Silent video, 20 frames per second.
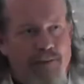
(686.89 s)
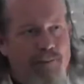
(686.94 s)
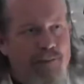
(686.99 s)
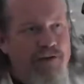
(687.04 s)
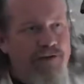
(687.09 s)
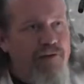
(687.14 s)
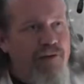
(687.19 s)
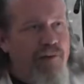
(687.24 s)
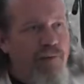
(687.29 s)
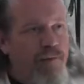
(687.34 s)

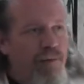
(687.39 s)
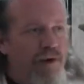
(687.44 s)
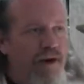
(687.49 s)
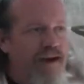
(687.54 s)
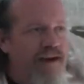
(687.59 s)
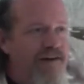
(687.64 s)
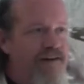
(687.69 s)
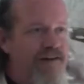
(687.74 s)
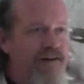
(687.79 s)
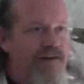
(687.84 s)
but to
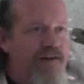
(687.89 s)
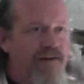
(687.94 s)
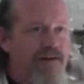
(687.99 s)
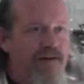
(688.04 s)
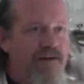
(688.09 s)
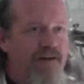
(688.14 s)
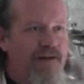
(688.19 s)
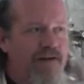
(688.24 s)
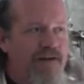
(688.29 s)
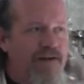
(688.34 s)
embrace
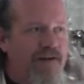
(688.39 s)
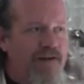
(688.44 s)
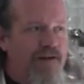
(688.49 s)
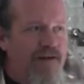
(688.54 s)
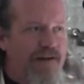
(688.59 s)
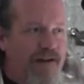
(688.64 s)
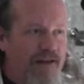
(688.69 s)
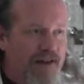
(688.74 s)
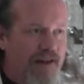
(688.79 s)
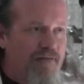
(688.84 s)

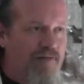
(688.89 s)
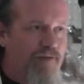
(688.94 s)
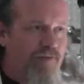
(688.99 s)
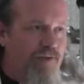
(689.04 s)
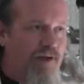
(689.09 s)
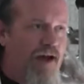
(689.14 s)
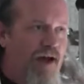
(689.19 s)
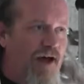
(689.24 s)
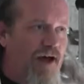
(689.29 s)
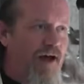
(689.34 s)
the love
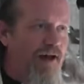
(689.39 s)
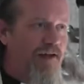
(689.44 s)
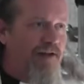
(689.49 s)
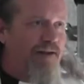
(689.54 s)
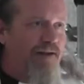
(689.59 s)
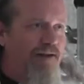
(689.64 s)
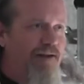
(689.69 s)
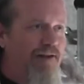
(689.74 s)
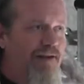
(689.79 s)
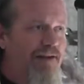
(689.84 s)
of God,
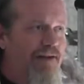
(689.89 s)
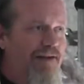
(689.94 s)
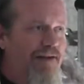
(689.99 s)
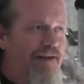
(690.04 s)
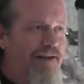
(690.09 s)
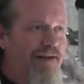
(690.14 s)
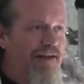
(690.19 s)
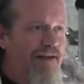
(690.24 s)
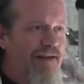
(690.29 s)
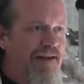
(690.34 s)

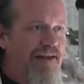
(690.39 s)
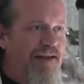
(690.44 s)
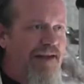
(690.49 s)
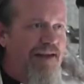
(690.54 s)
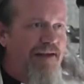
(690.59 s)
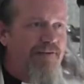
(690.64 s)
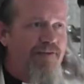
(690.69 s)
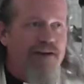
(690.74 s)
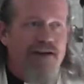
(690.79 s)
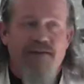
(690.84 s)

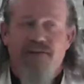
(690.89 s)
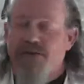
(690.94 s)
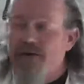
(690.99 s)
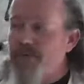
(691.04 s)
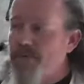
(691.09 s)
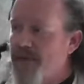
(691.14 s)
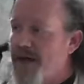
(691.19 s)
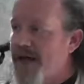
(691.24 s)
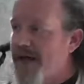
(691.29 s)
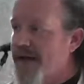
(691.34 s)
even if
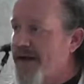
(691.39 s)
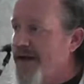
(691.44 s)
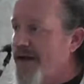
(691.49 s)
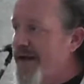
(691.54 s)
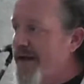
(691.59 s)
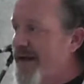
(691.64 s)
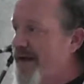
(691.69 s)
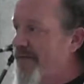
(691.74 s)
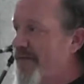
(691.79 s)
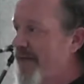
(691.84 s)
it meant
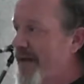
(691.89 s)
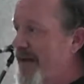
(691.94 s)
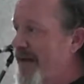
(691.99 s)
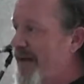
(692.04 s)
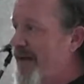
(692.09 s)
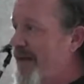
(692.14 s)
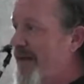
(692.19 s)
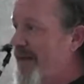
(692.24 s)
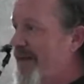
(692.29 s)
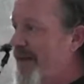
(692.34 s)

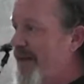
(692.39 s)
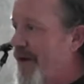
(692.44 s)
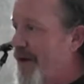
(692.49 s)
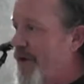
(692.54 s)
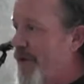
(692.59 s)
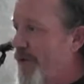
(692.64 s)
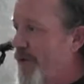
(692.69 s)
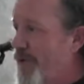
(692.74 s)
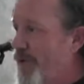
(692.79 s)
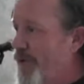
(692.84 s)
giving
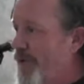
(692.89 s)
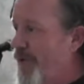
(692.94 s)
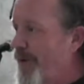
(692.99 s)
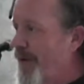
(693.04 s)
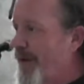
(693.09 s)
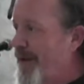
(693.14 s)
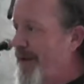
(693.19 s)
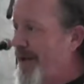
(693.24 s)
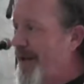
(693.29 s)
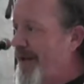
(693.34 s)
their
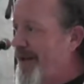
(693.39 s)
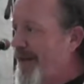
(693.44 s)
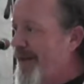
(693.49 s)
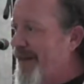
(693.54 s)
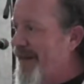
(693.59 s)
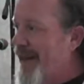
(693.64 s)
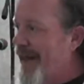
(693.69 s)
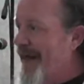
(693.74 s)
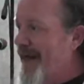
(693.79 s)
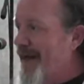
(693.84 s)
own
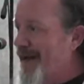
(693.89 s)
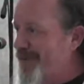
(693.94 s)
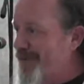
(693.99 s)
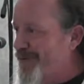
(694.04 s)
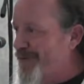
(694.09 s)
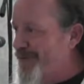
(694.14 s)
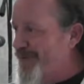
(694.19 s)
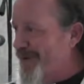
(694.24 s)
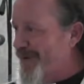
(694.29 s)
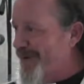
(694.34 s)

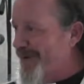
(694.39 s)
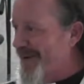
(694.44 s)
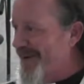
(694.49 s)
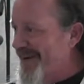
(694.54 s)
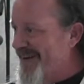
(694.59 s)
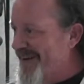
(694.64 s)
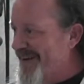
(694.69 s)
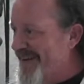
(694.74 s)
lives for it.